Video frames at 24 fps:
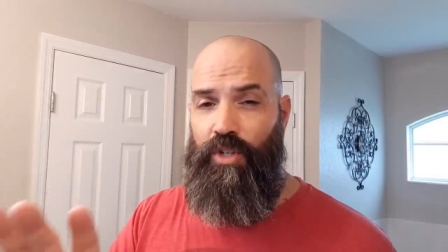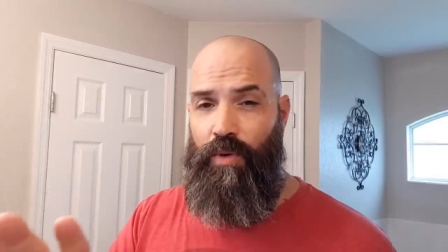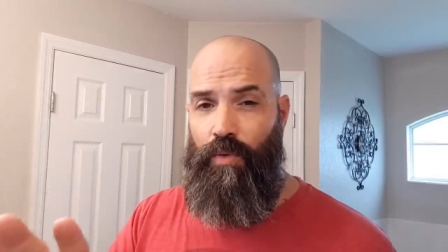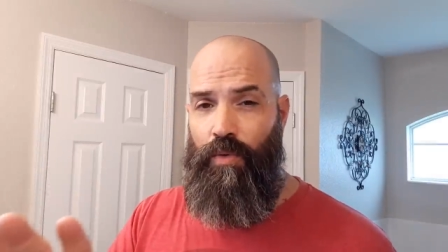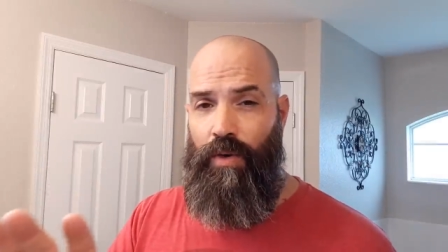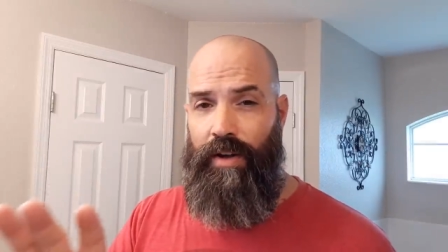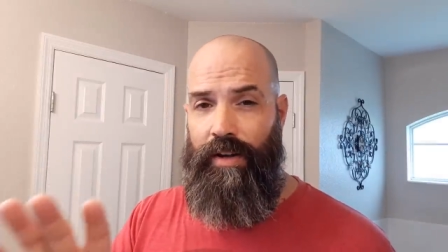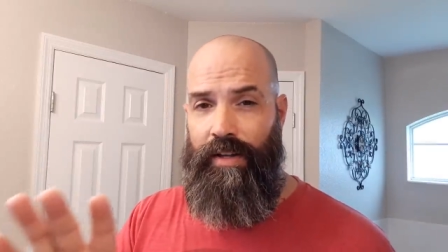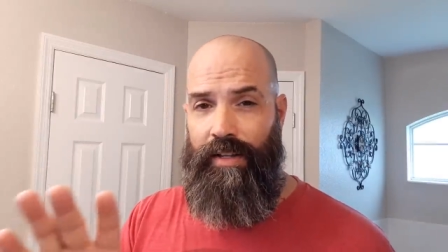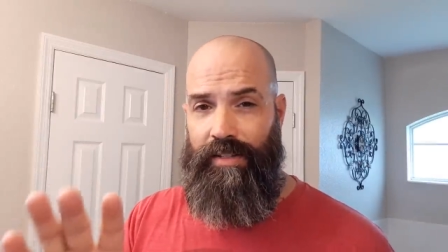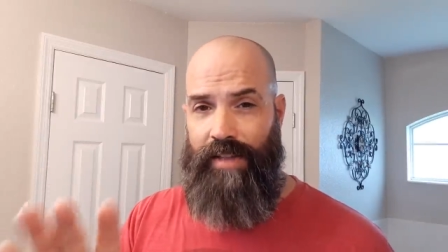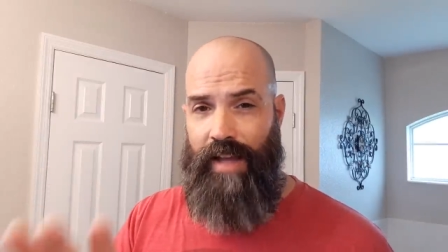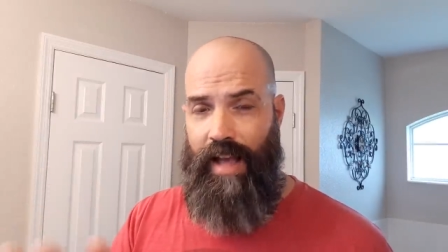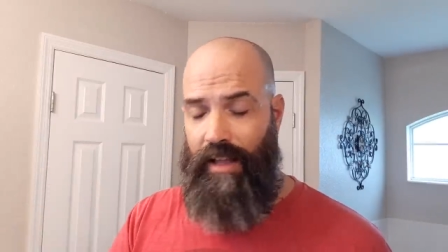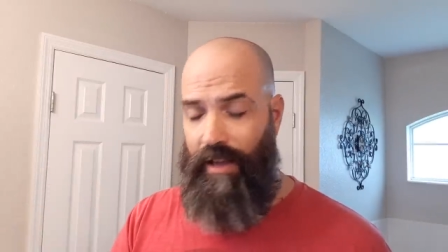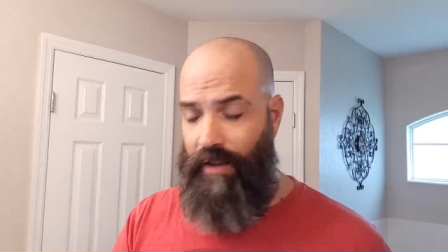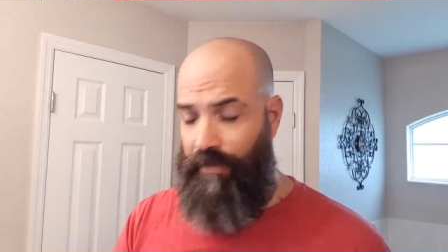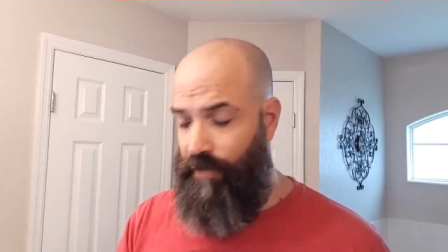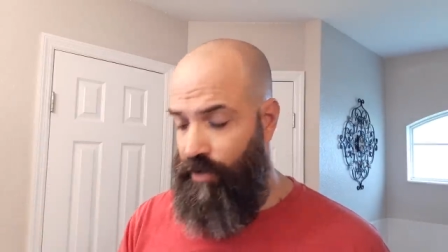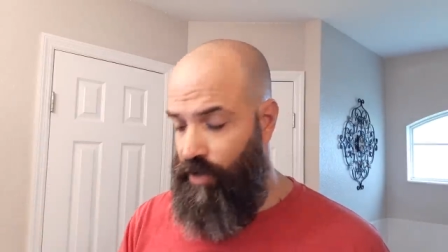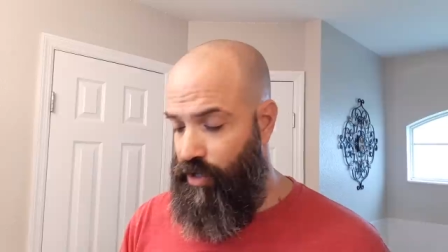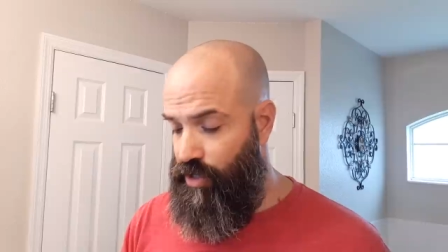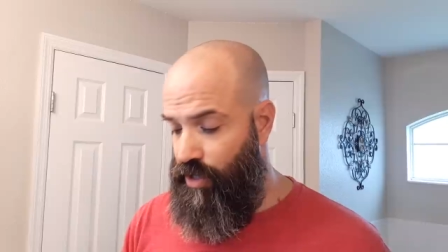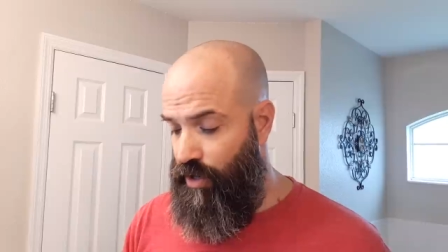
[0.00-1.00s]
you want exactly
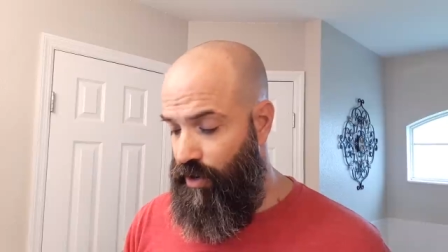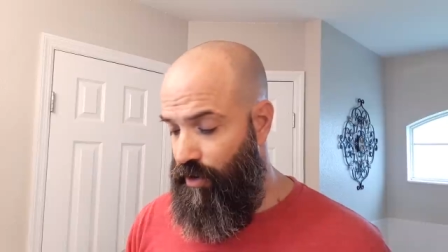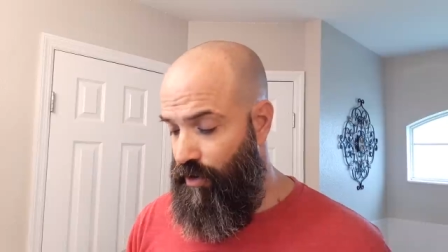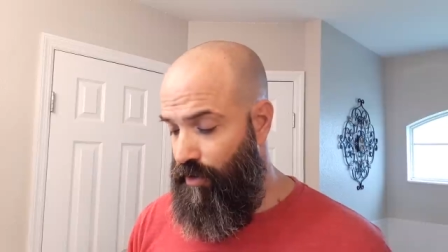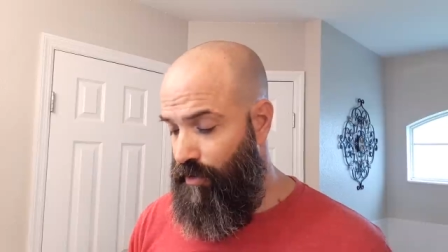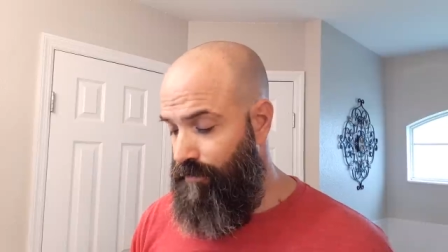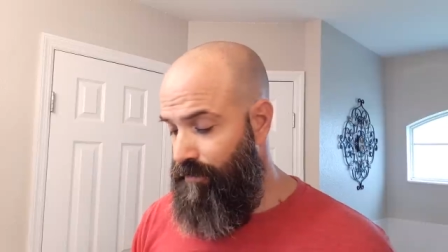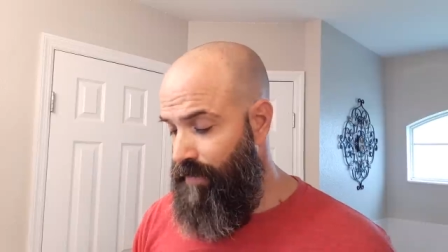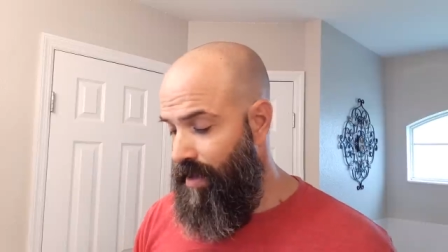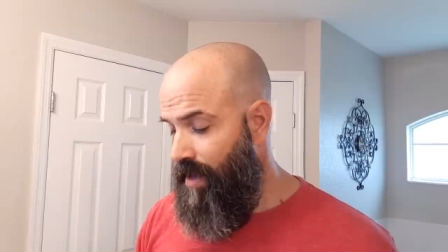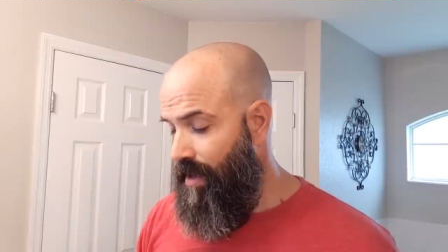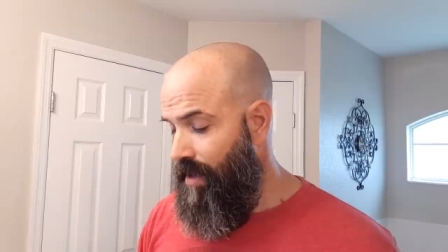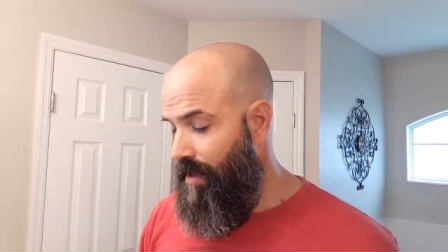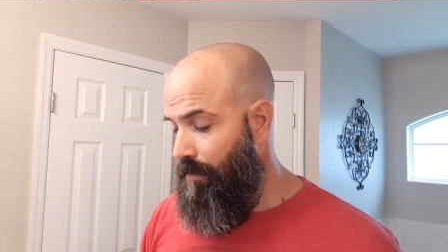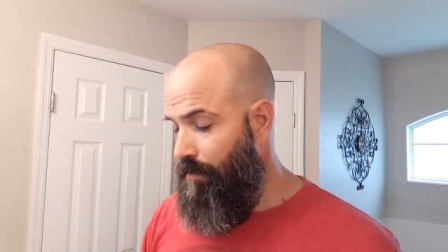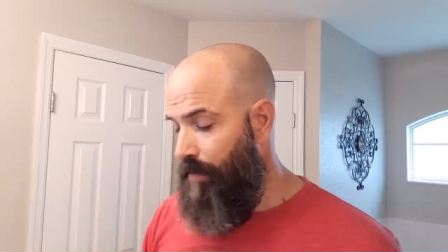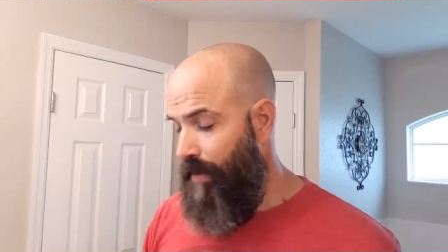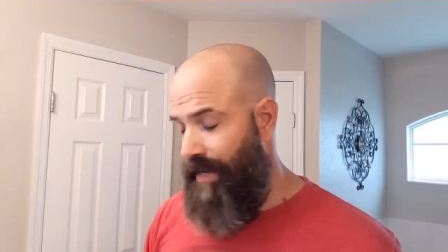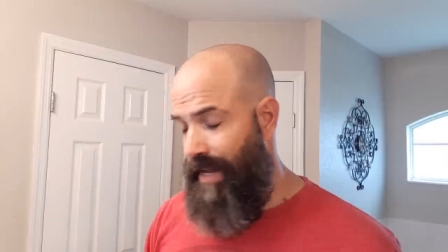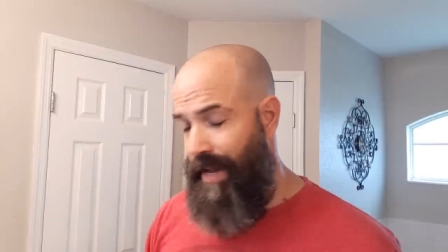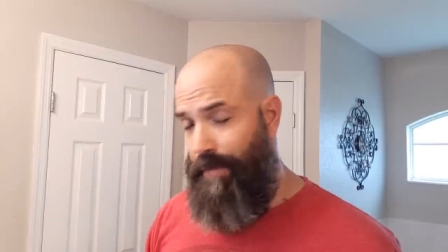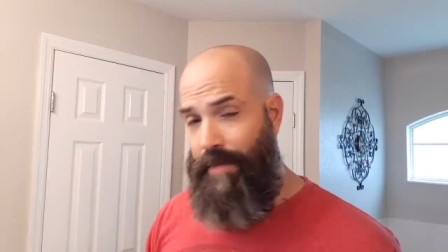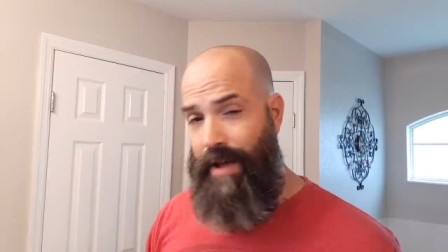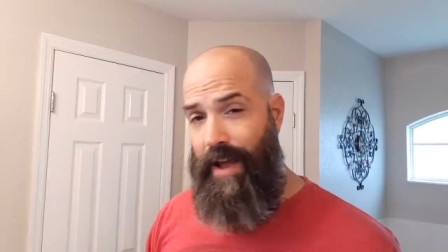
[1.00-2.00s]
for sure,
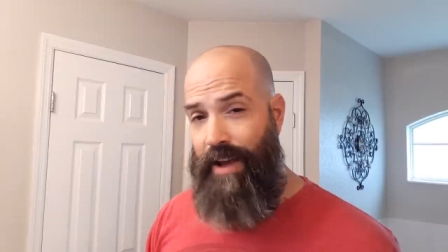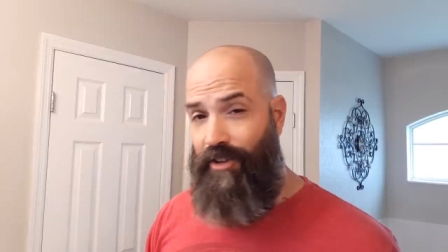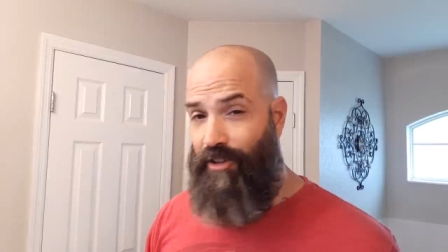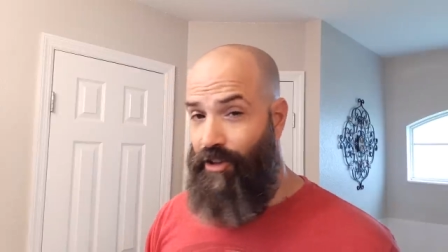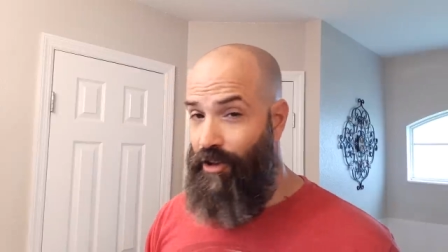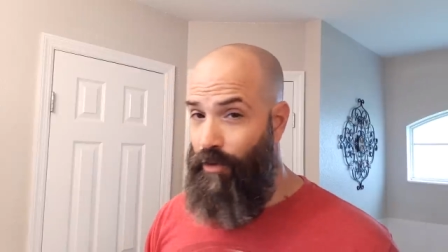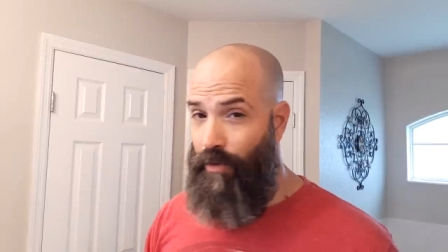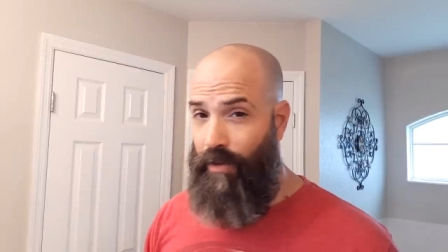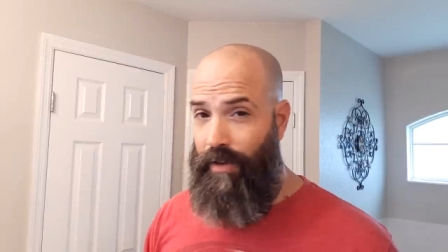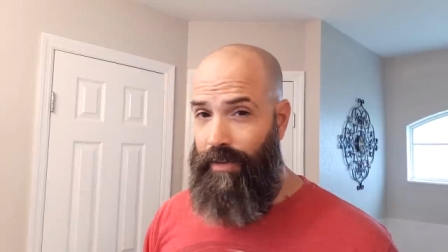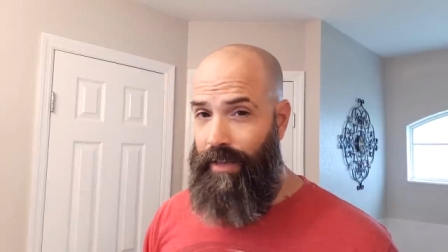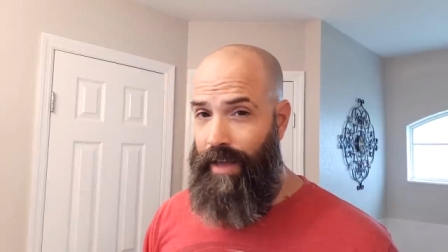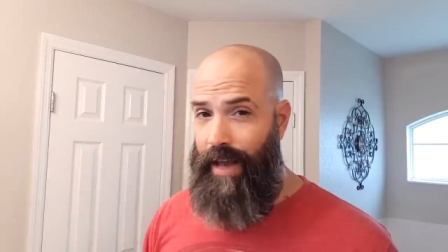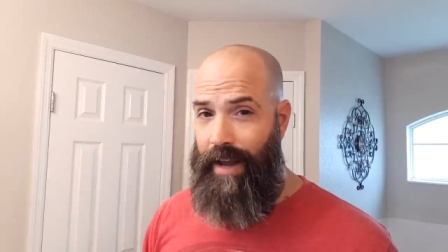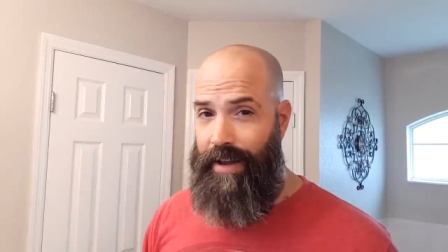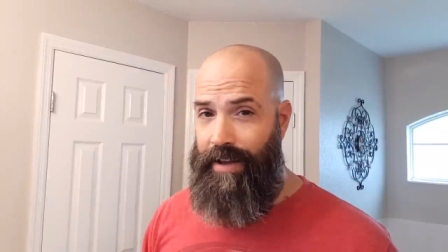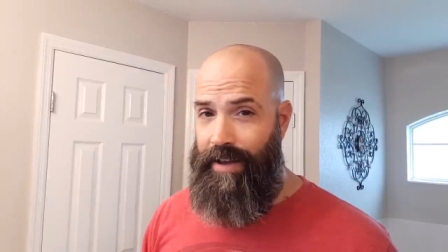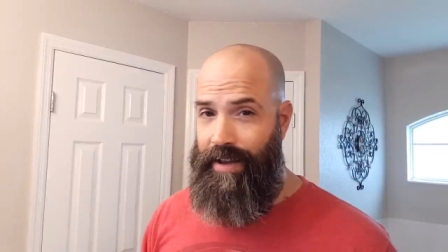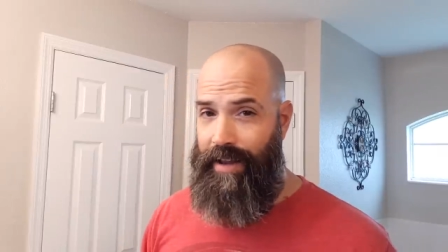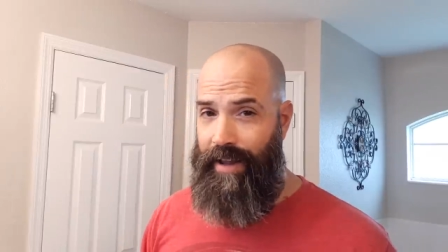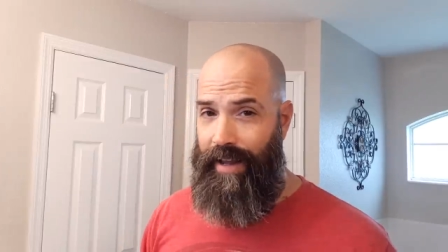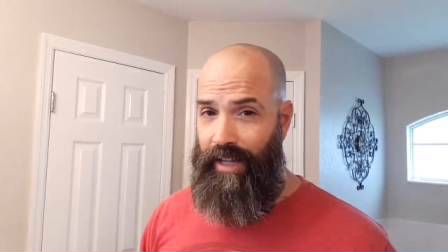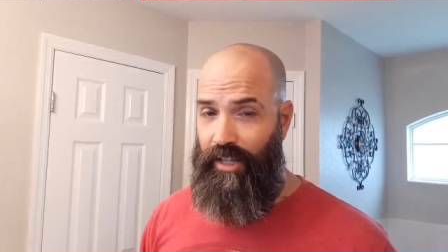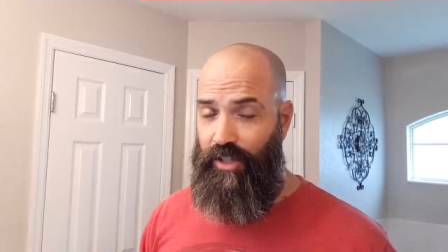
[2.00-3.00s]
but I'm not doing that
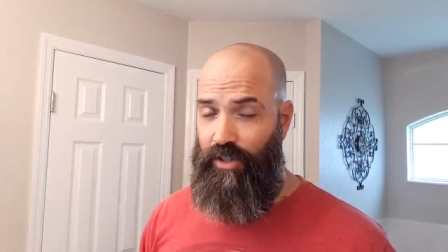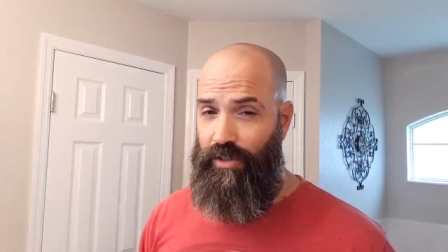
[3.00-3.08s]
today.